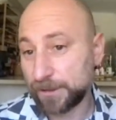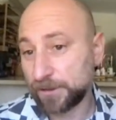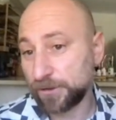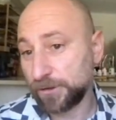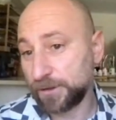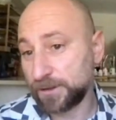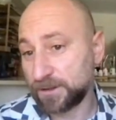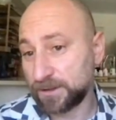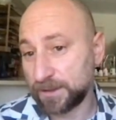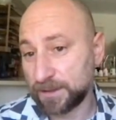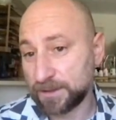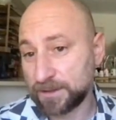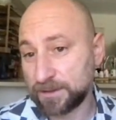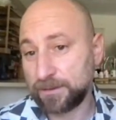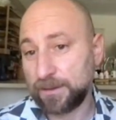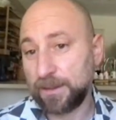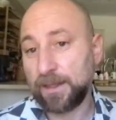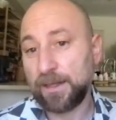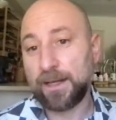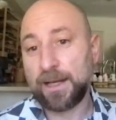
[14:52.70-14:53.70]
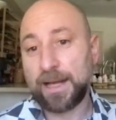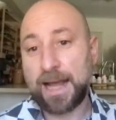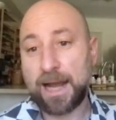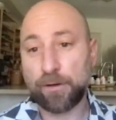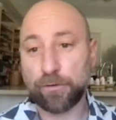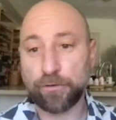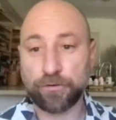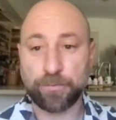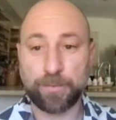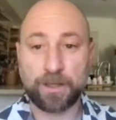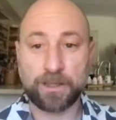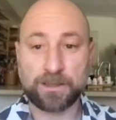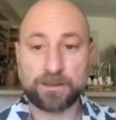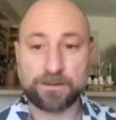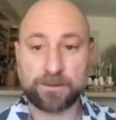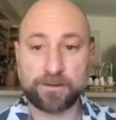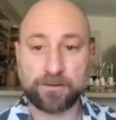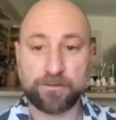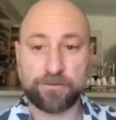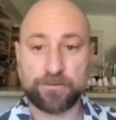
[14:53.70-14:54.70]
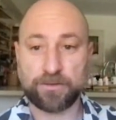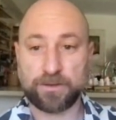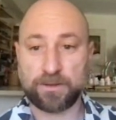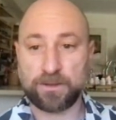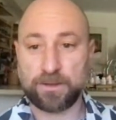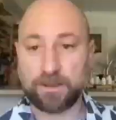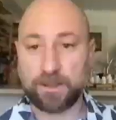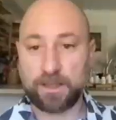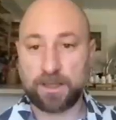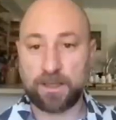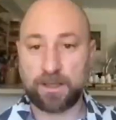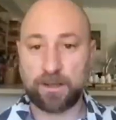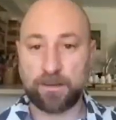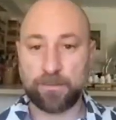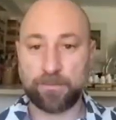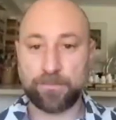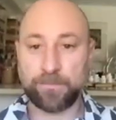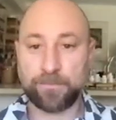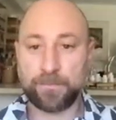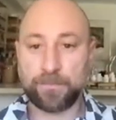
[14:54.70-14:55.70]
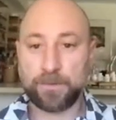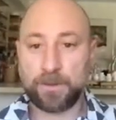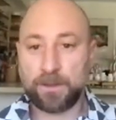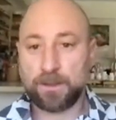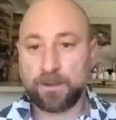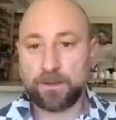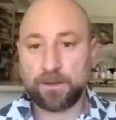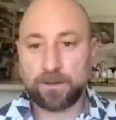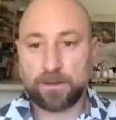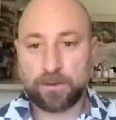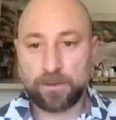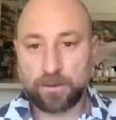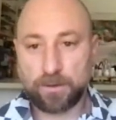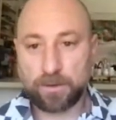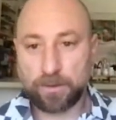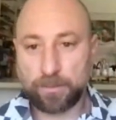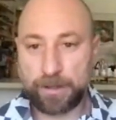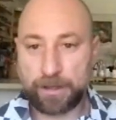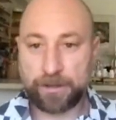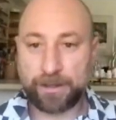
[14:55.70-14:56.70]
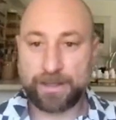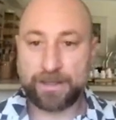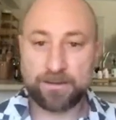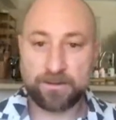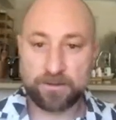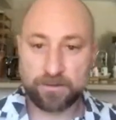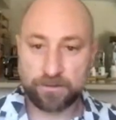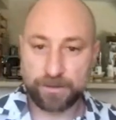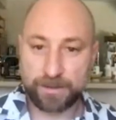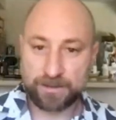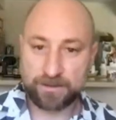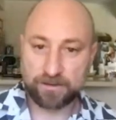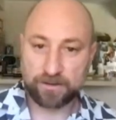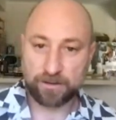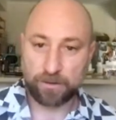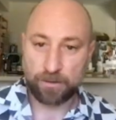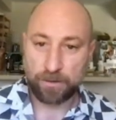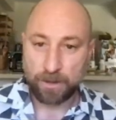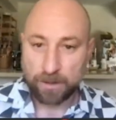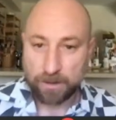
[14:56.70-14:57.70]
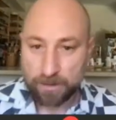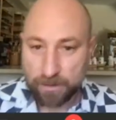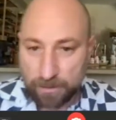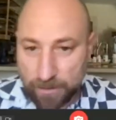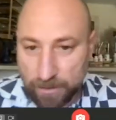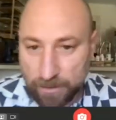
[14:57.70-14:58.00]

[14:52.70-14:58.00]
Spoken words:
Parental characteristics, how responsive a parent is, right?